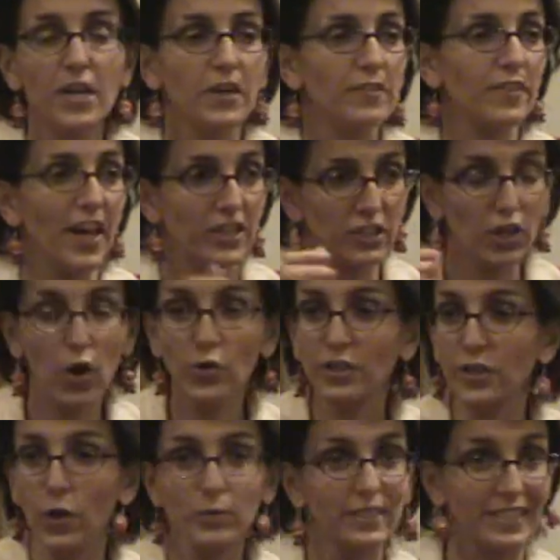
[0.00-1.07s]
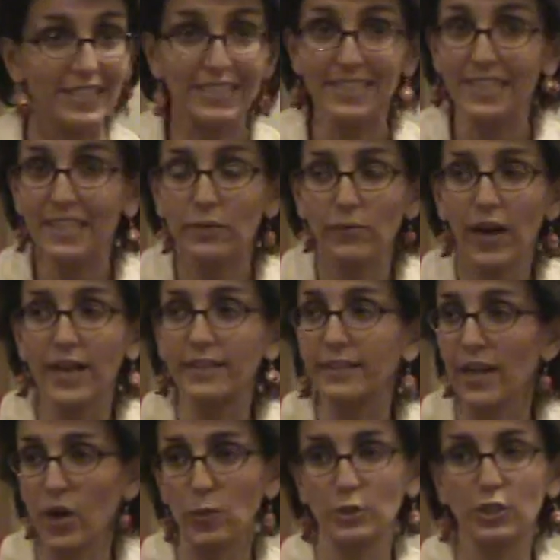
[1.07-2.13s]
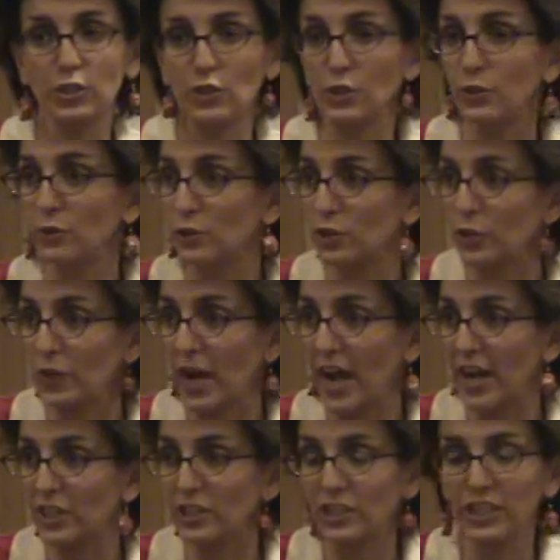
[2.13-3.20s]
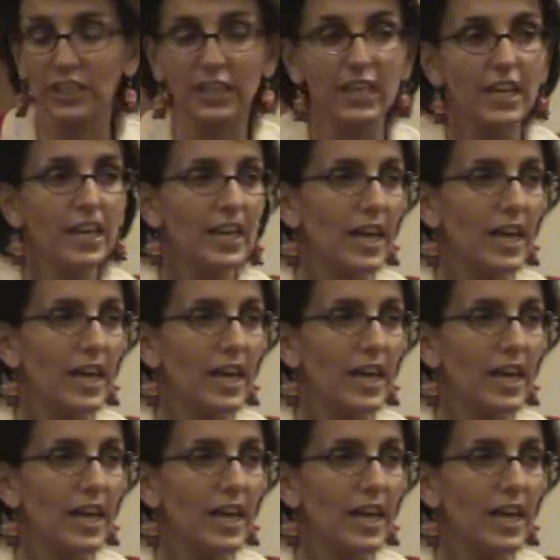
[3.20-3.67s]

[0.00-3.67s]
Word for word: You've got Tokyo Disney right there, which is a huge attraction,